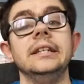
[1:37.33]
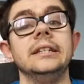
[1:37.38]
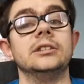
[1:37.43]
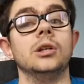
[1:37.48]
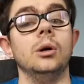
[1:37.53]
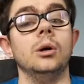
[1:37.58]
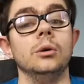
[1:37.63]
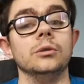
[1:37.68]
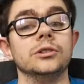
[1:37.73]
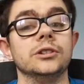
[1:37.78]

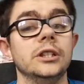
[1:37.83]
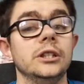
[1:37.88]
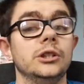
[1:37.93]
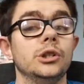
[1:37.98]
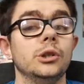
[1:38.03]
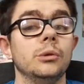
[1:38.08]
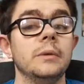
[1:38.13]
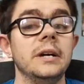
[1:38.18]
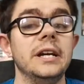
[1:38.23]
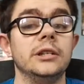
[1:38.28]
this whole
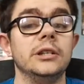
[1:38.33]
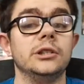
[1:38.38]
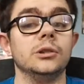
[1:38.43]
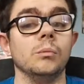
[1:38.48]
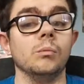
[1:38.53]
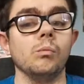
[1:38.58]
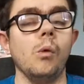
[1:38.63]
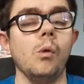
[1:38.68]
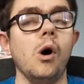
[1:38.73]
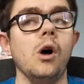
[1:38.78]

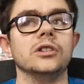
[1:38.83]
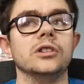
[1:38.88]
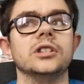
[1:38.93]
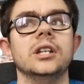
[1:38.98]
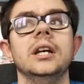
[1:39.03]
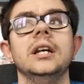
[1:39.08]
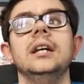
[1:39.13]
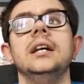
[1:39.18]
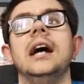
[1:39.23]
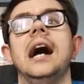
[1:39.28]
situation
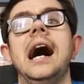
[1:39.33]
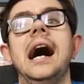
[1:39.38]
was.